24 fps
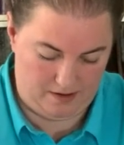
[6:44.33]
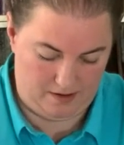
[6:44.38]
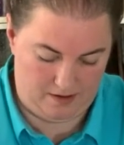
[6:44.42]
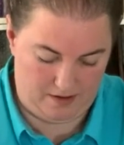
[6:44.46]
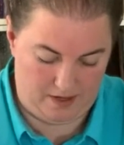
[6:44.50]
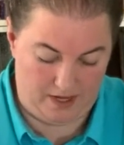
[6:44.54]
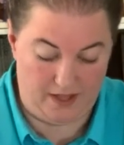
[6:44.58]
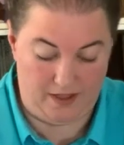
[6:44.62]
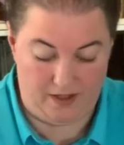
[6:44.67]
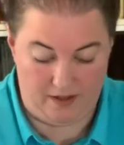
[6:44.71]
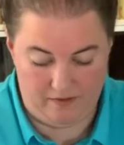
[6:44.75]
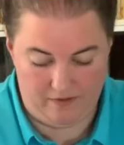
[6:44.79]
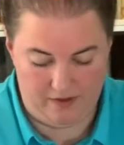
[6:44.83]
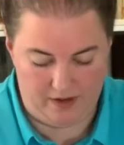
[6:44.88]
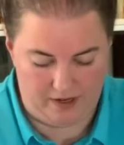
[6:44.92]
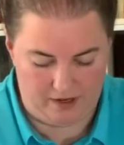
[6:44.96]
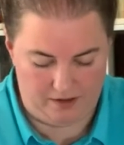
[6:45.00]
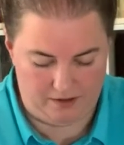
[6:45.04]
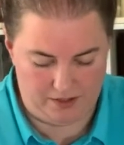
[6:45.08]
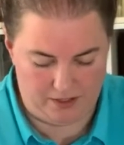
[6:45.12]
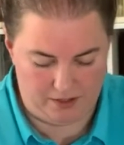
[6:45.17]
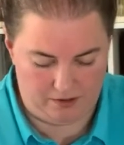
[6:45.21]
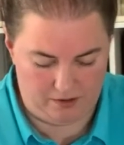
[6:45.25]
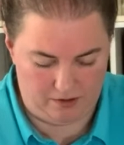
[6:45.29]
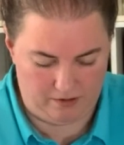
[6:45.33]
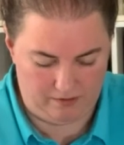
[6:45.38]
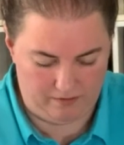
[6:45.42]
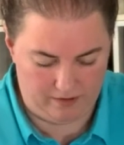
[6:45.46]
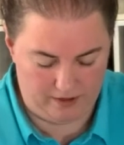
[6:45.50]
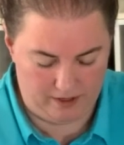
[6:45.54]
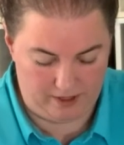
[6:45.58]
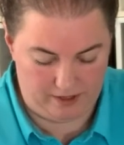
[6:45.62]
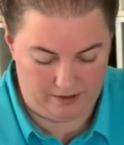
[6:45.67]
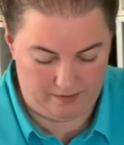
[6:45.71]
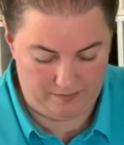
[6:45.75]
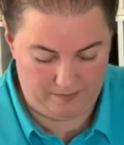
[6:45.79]
in the event you sewed over
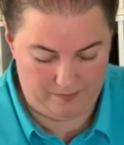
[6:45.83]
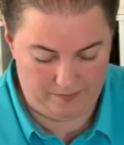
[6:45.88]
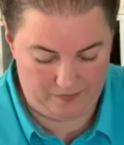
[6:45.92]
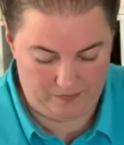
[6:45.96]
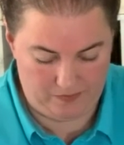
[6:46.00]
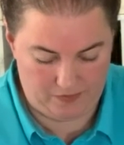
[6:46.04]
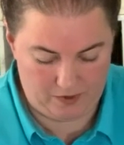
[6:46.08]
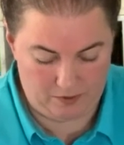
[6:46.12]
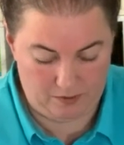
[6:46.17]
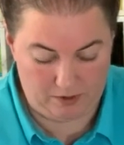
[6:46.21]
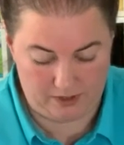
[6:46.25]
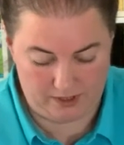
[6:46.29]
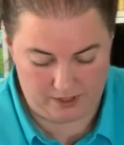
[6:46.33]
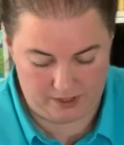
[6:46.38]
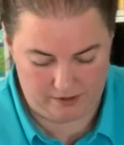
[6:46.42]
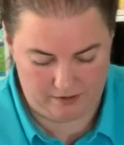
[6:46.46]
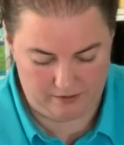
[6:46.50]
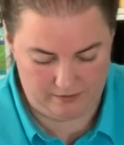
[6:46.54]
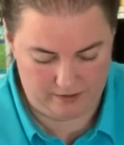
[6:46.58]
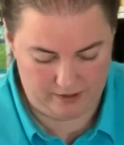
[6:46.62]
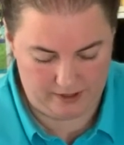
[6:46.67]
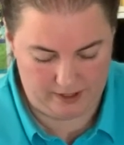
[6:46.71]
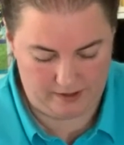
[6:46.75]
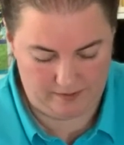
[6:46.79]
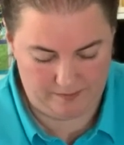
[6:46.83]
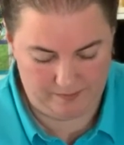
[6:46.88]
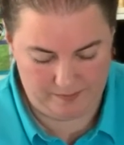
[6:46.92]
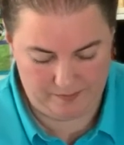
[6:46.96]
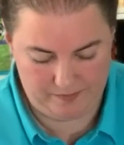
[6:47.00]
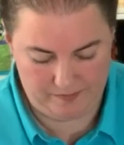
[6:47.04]
it, quilted over it.